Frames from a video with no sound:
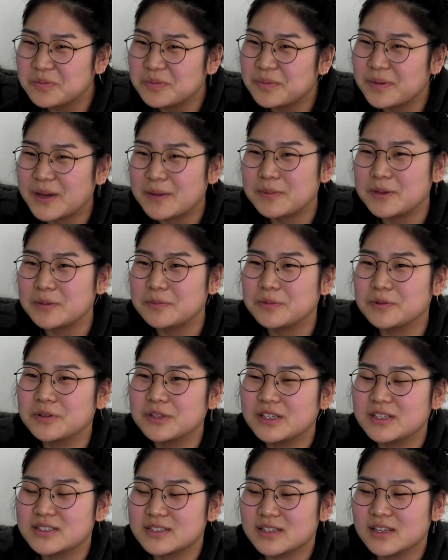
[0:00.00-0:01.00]
by people
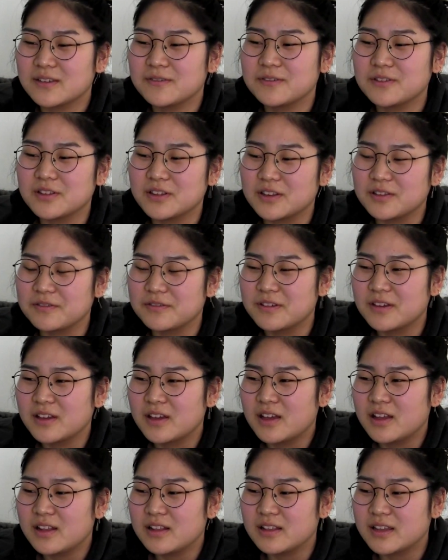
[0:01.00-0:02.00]
easily if you live
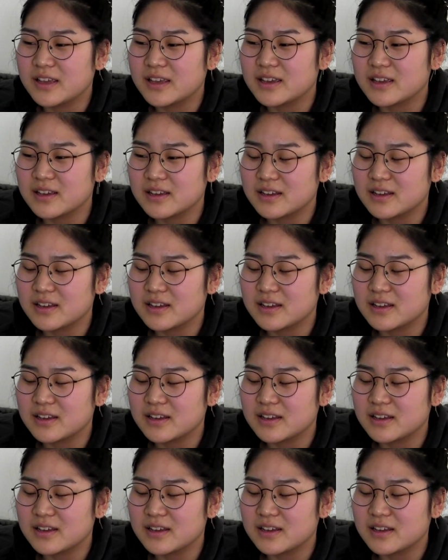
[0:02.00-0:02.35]
like